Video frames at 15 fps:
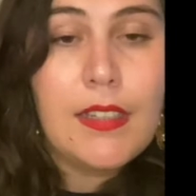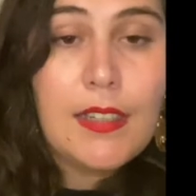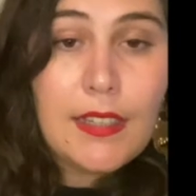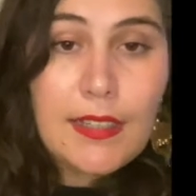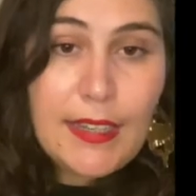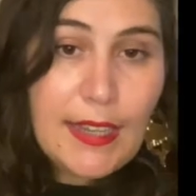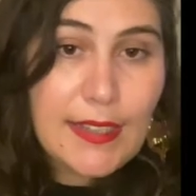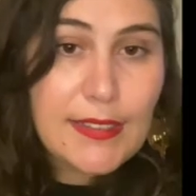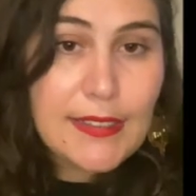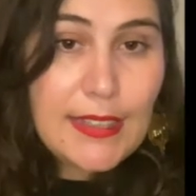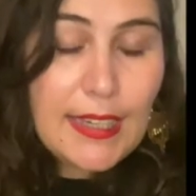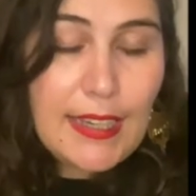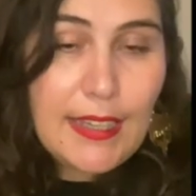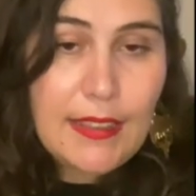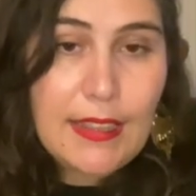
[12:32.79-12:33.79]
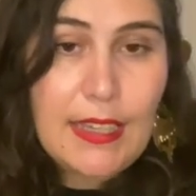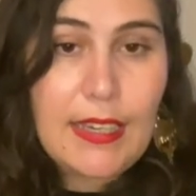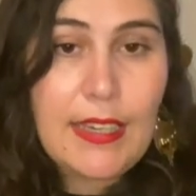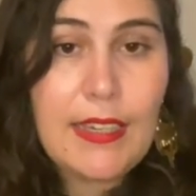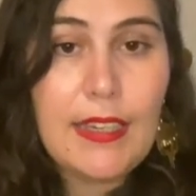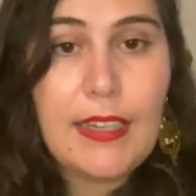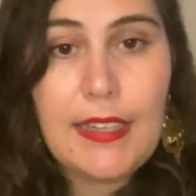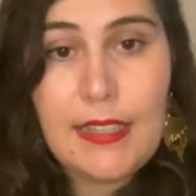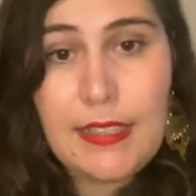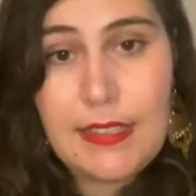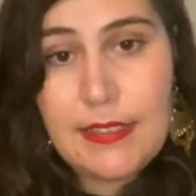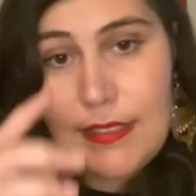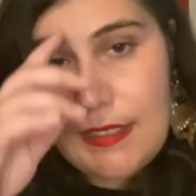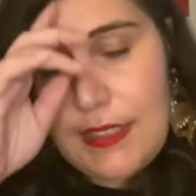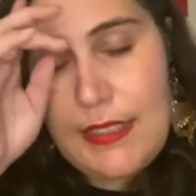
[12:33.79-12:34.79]
Next key thing
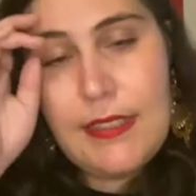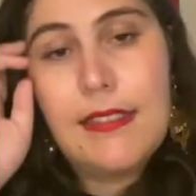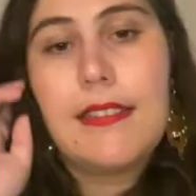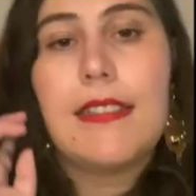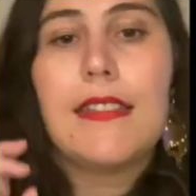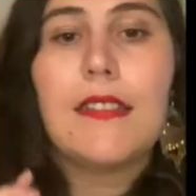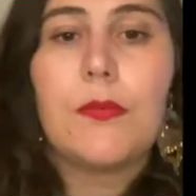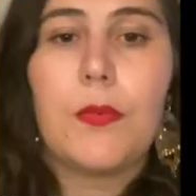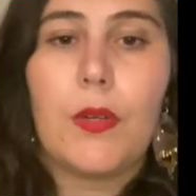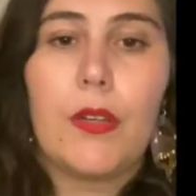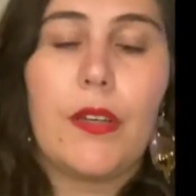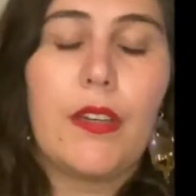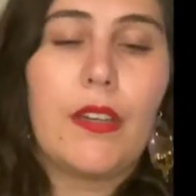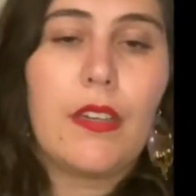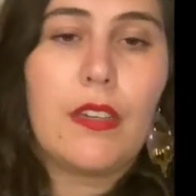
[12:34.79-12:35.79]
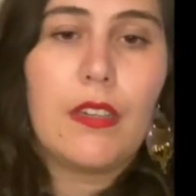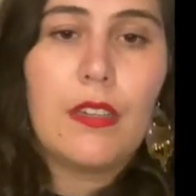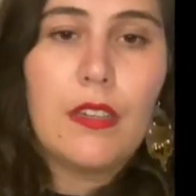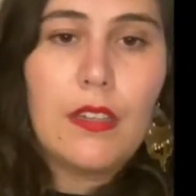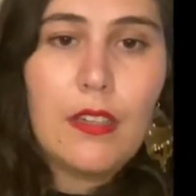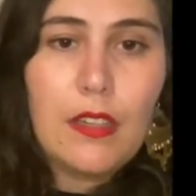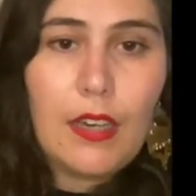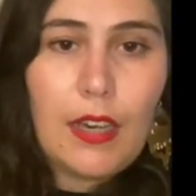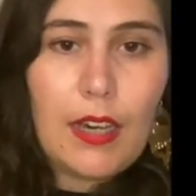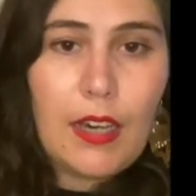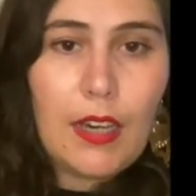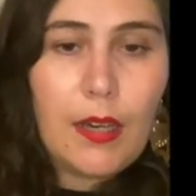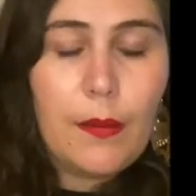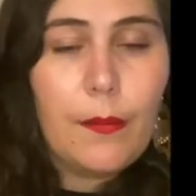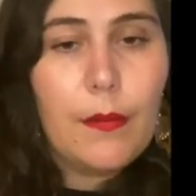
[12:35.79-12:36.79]
is this work
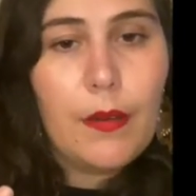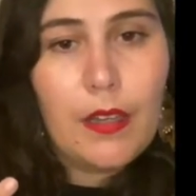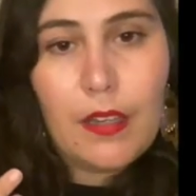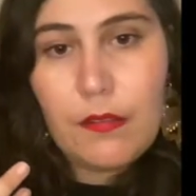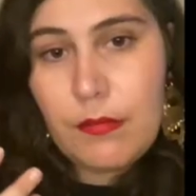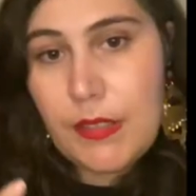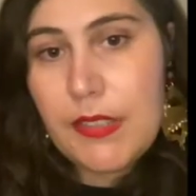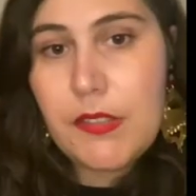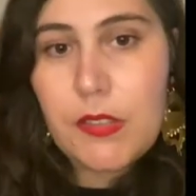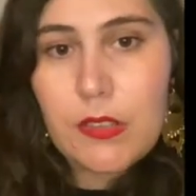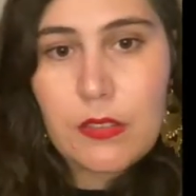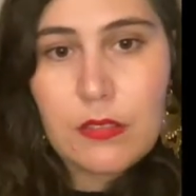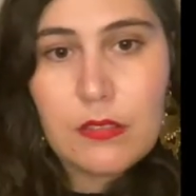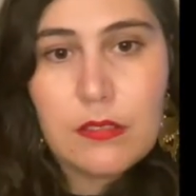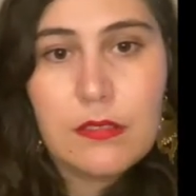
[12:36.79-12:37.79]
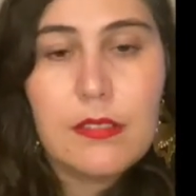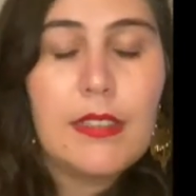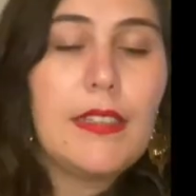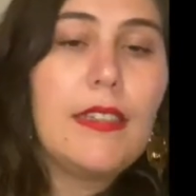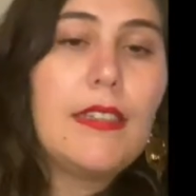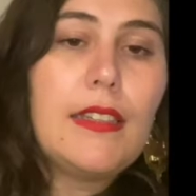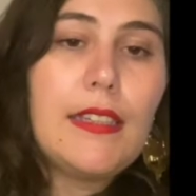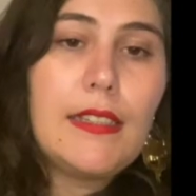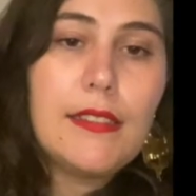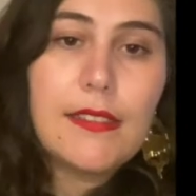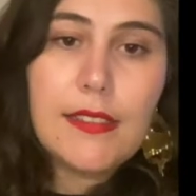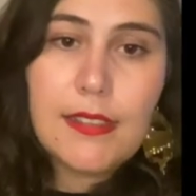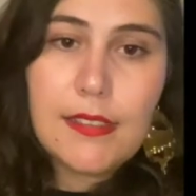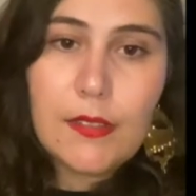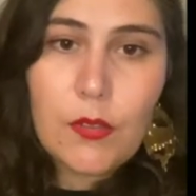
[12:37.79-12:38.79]
original? Is
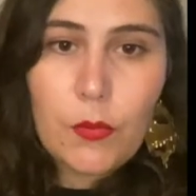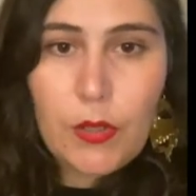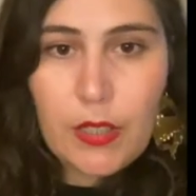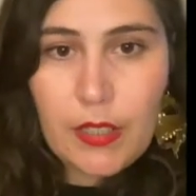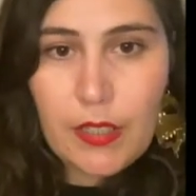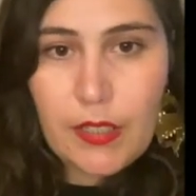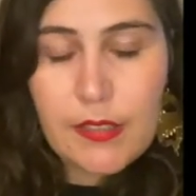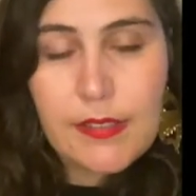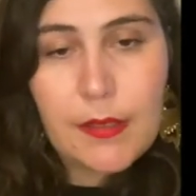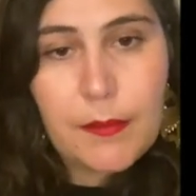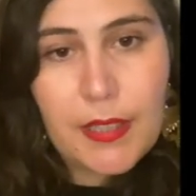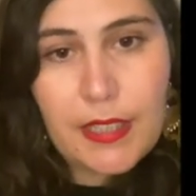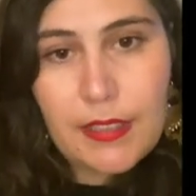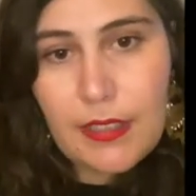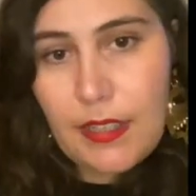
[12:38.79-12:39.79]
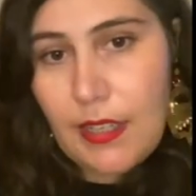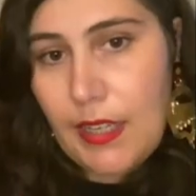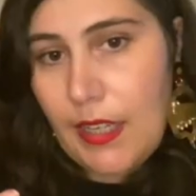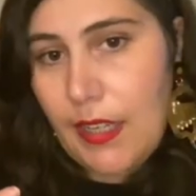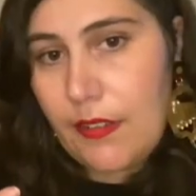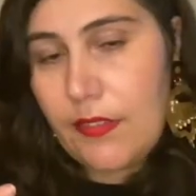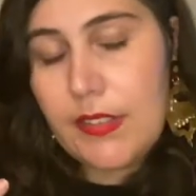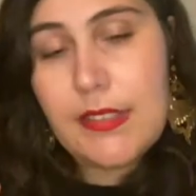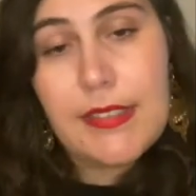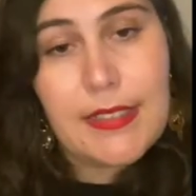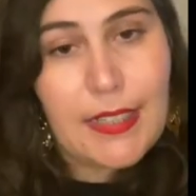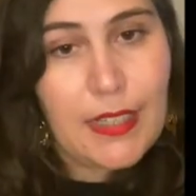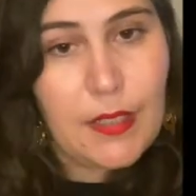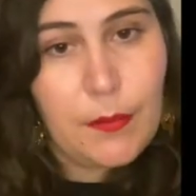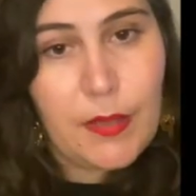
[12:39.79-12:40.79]
this a work something that I haven't
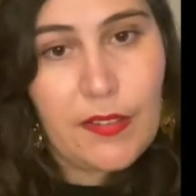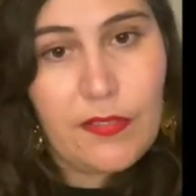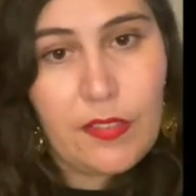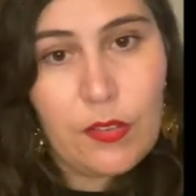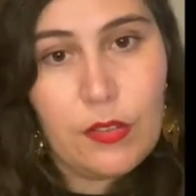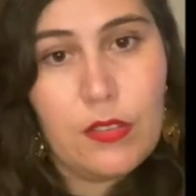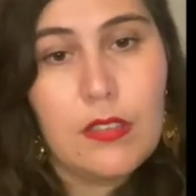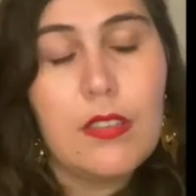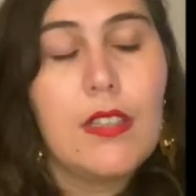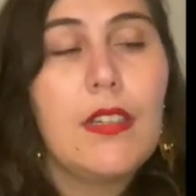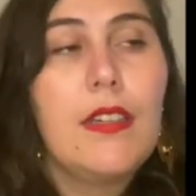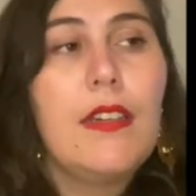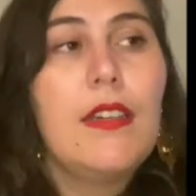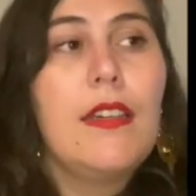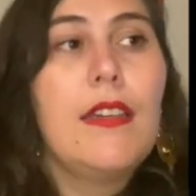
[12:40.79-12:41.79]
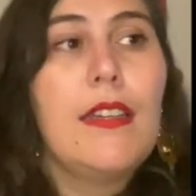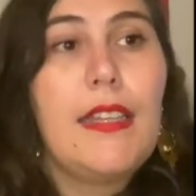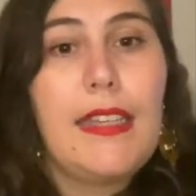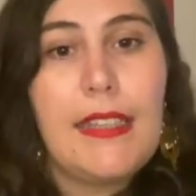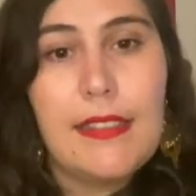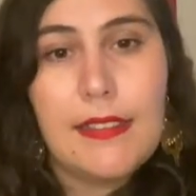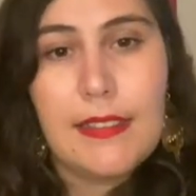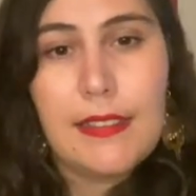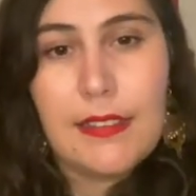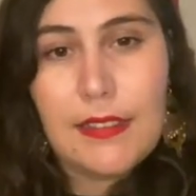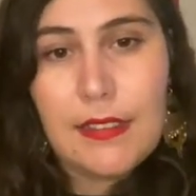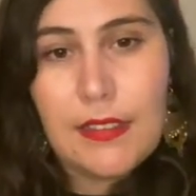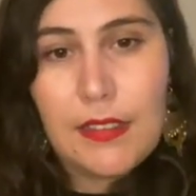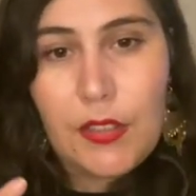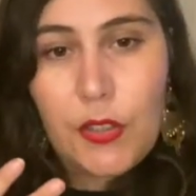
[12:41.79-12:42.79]
seen before? Is it
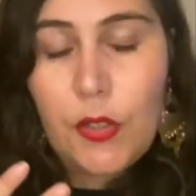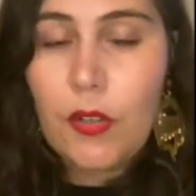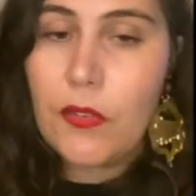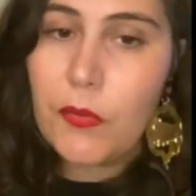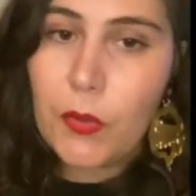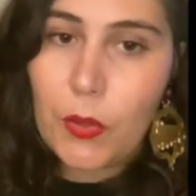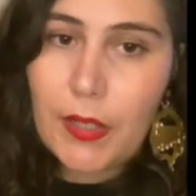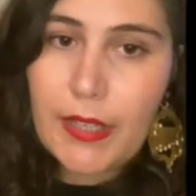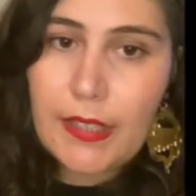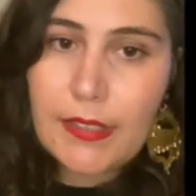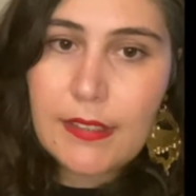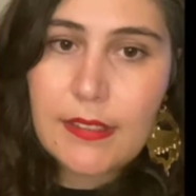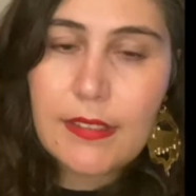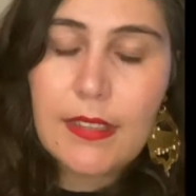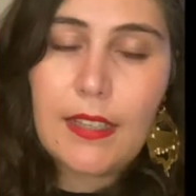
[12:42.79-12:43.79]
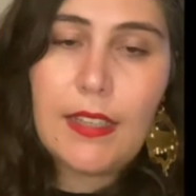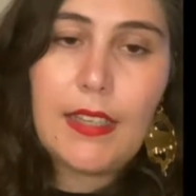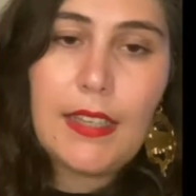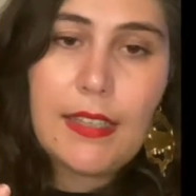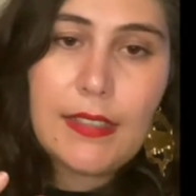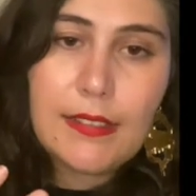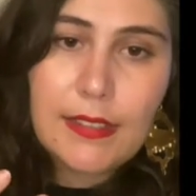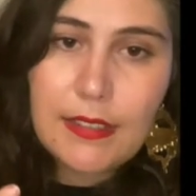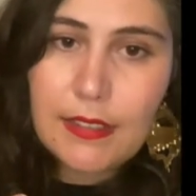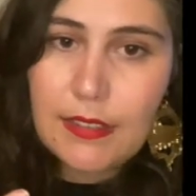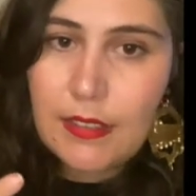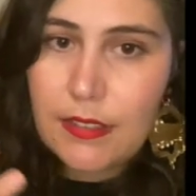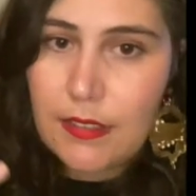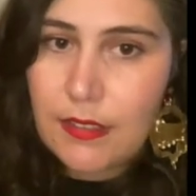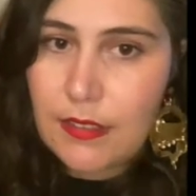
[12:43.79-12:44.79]
your voice? Is it
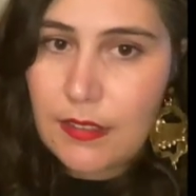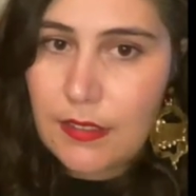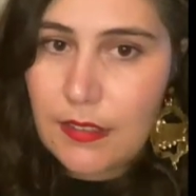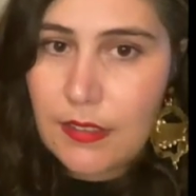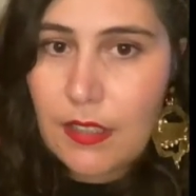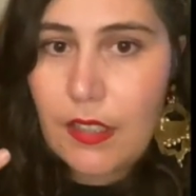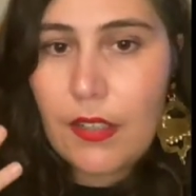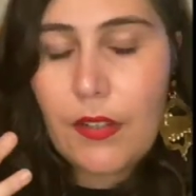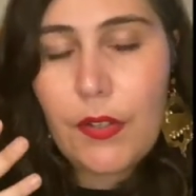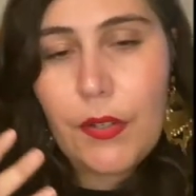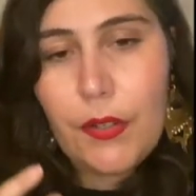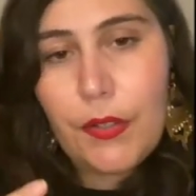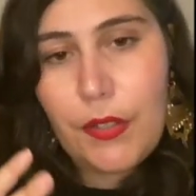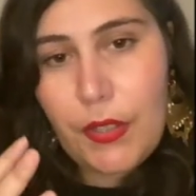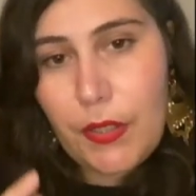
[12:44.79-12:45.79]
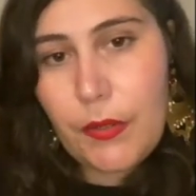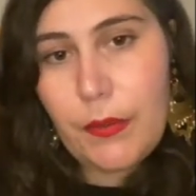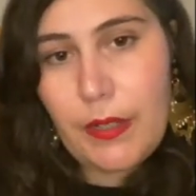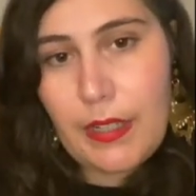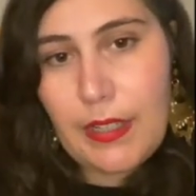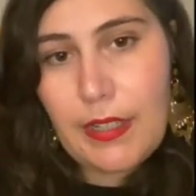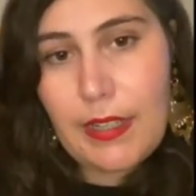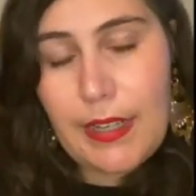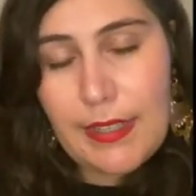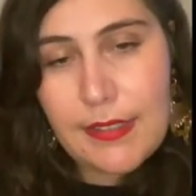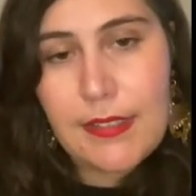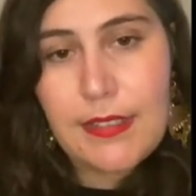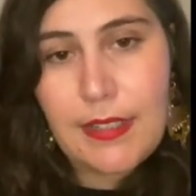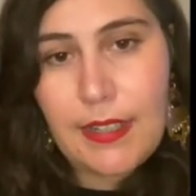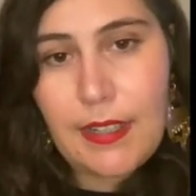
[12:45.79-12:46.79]
who you are as
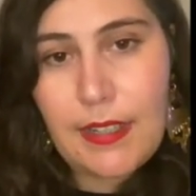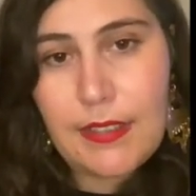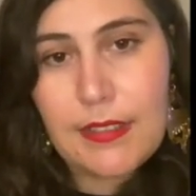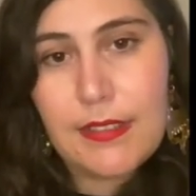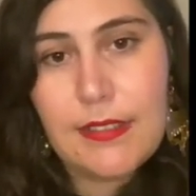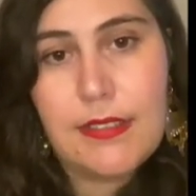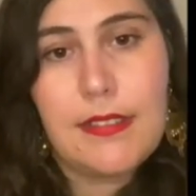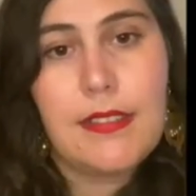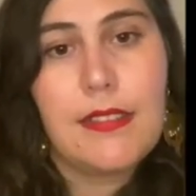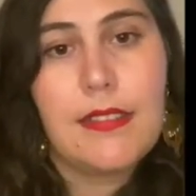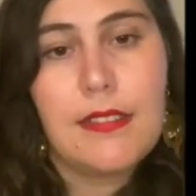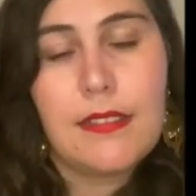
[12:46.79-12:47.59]
an artist?